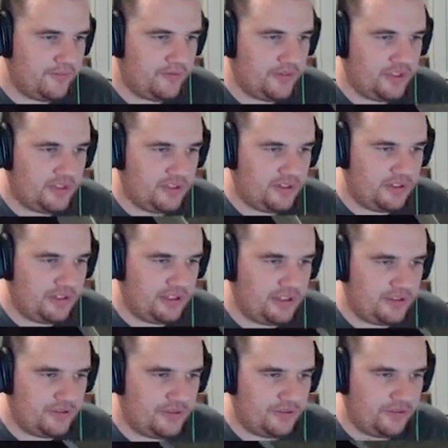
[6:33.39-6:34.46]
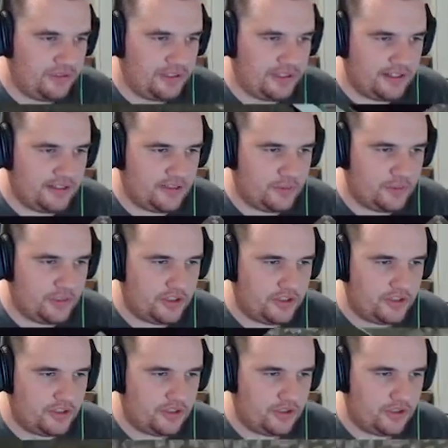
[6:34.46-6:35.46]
So let's just flick that switch.